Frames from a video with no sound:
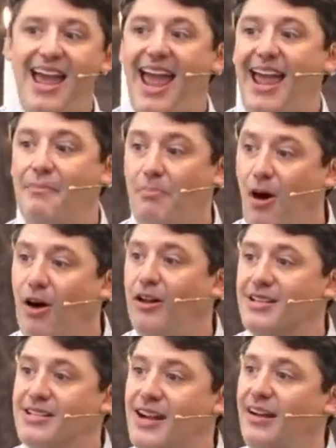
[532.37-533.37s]
And Paul
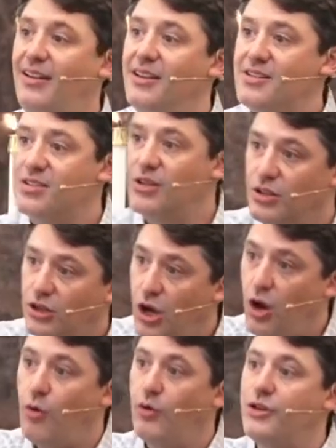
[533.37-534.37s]
and Silas
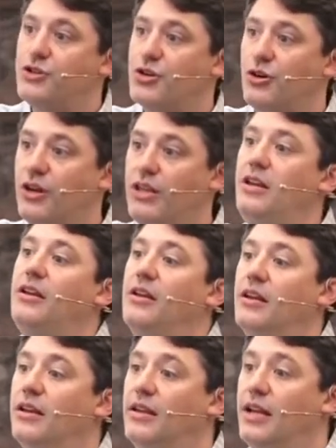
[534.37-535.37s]
go on the journey
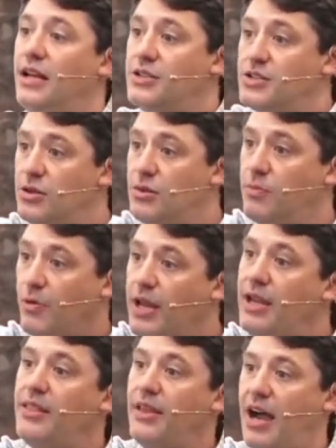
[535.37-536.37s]
into
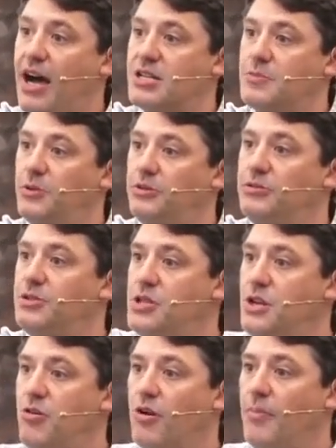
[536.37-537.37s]
bringing the gospel to
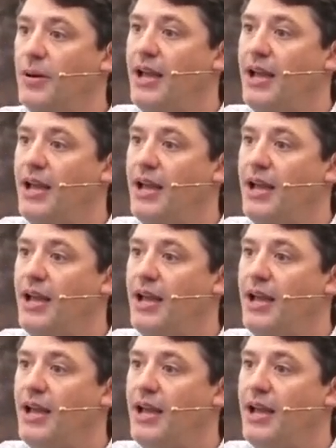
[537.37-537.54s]
Europe.